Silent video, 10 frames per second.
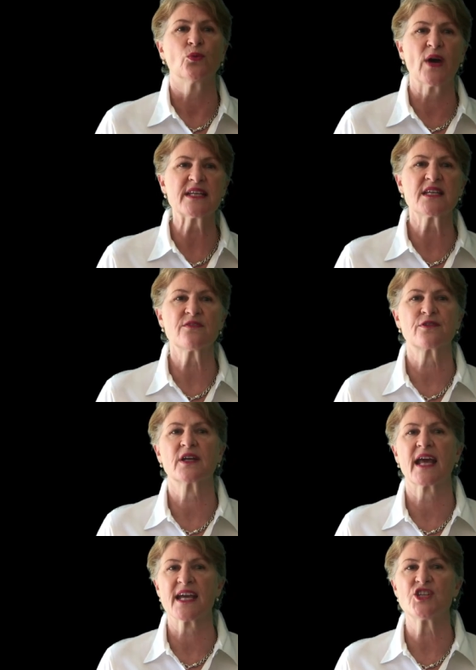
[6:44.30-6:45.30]
waiting for
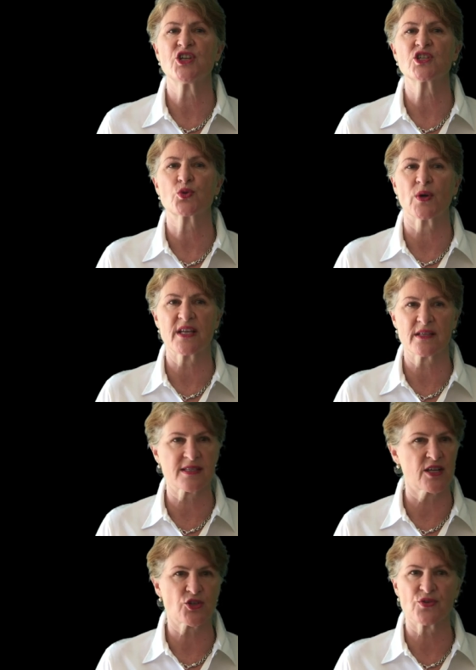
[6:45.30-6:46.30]
an aging twentieth
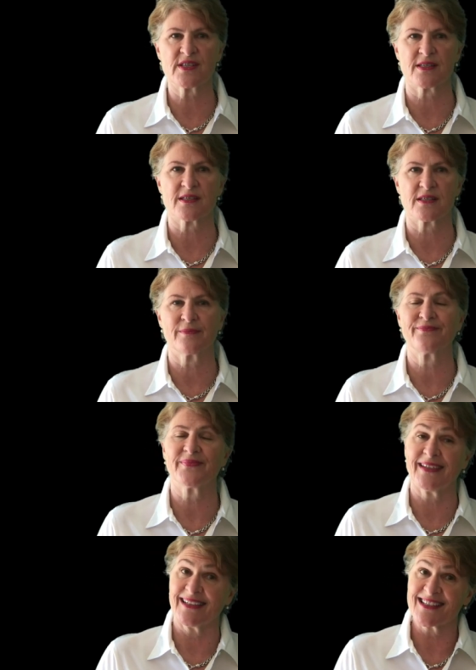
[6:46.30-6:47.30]
century system,
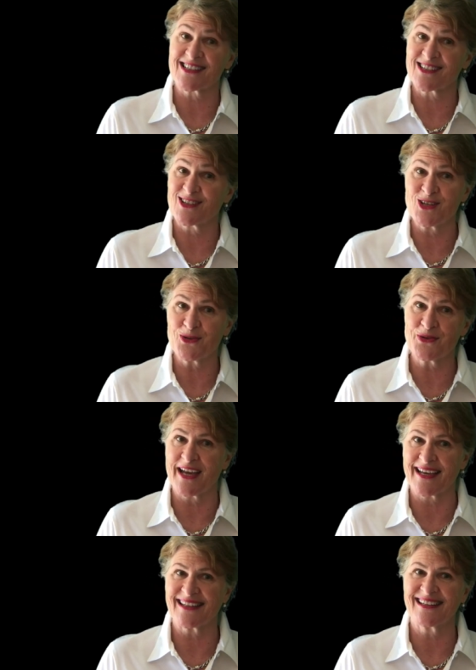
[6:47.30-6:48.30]
yes, the U
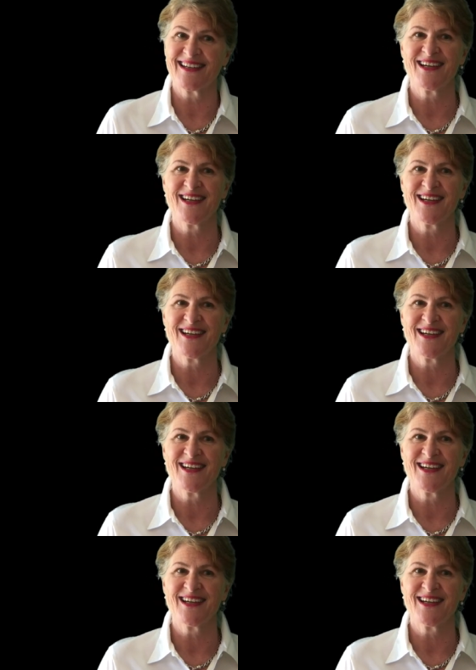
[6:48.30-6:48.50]
N,